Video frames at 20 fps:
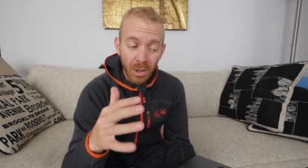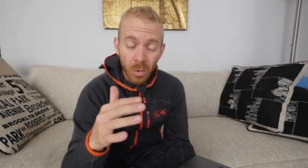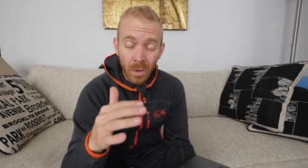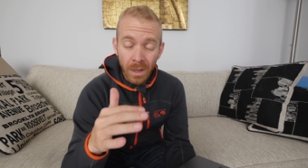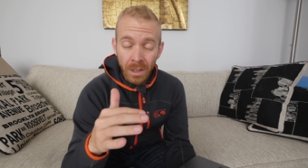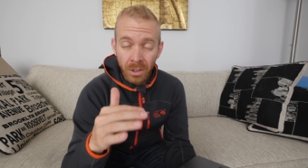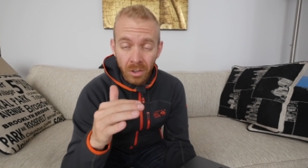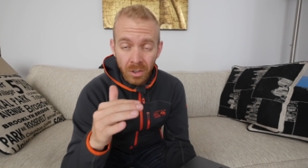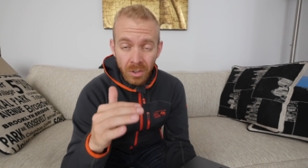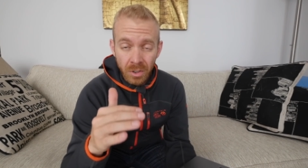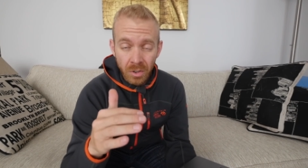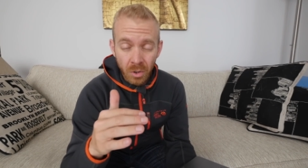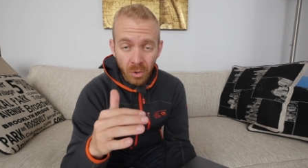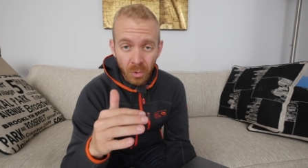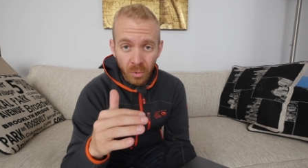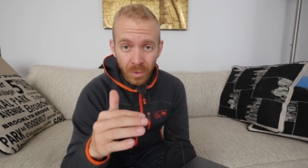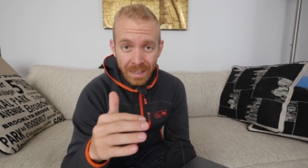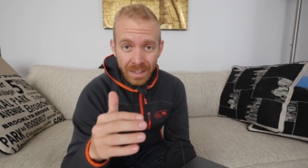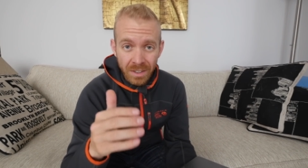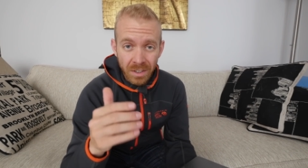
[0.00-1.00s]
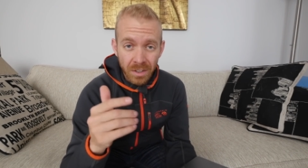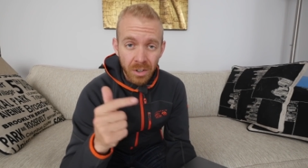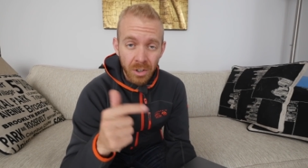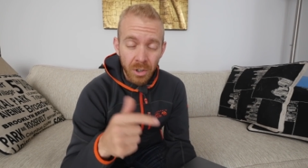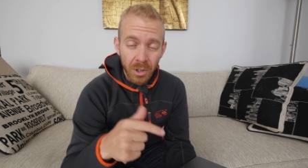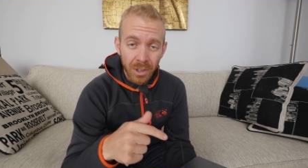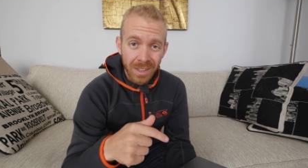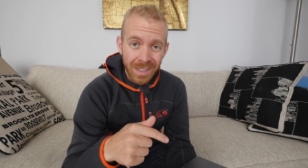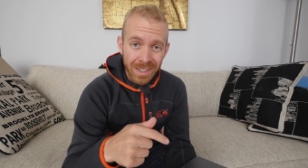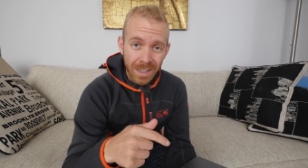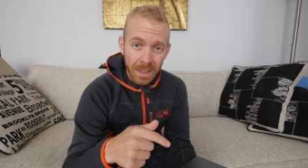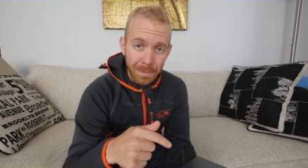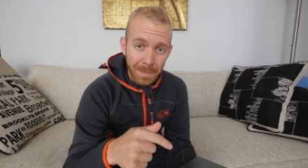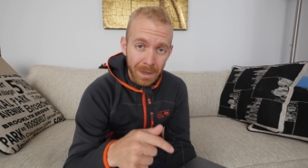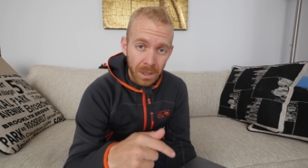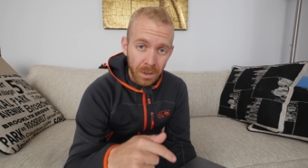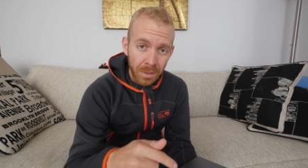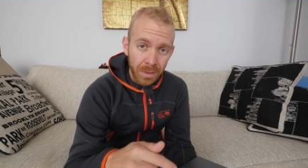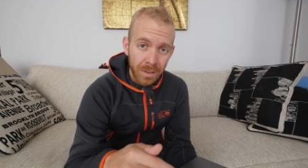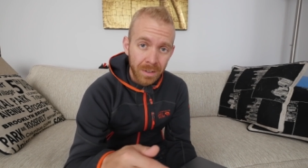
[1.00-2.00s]
Gwen also raced the New York City
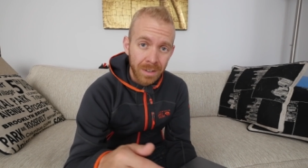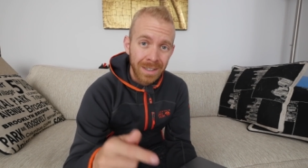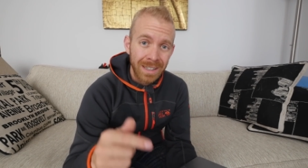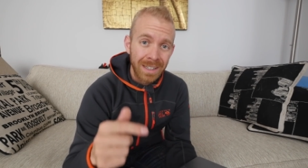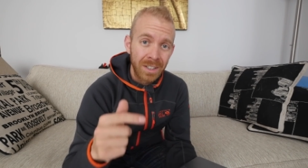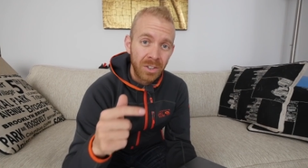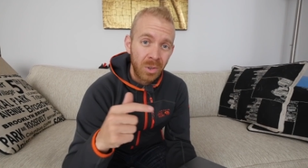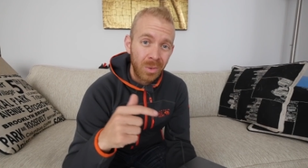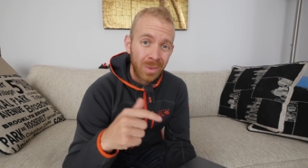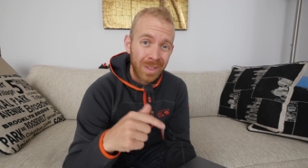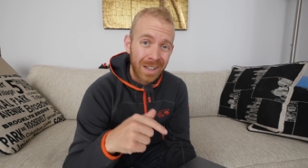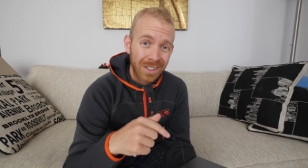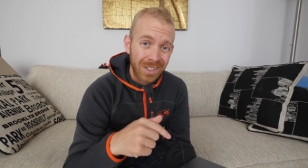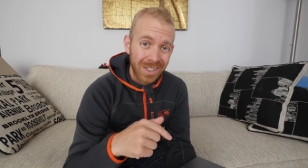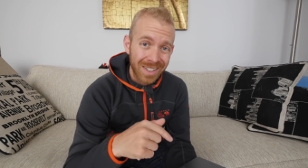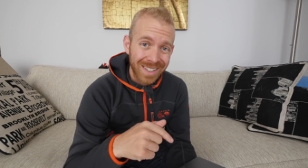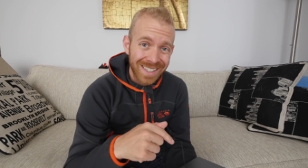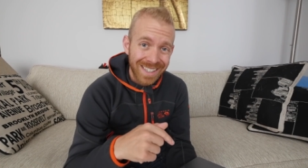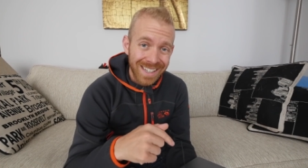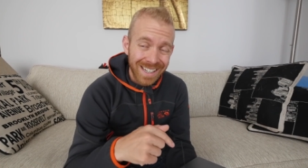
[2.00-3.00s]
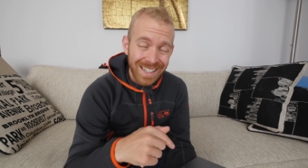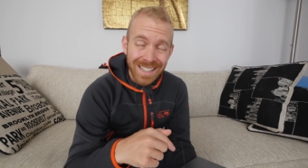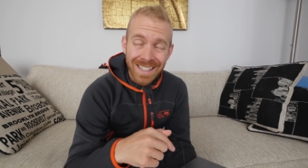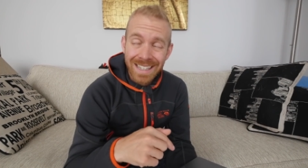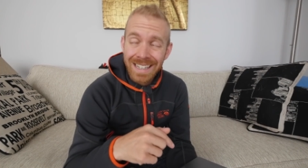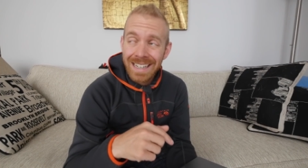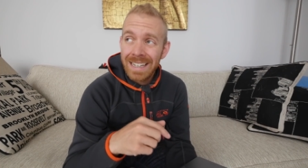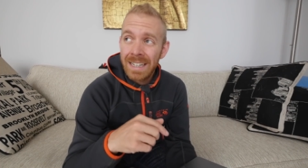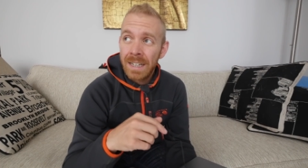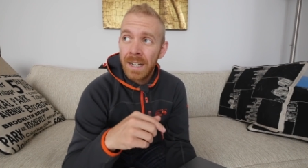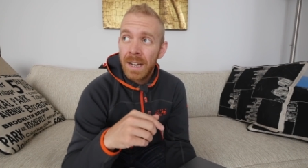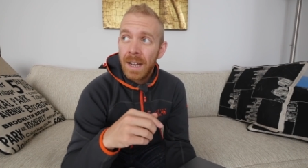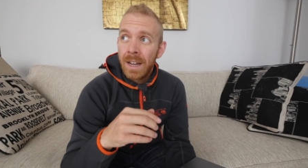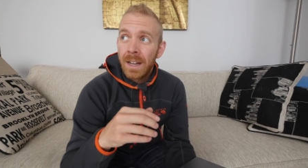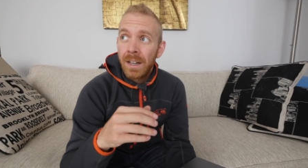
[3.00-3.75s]
Marathon in two thousand sixteen,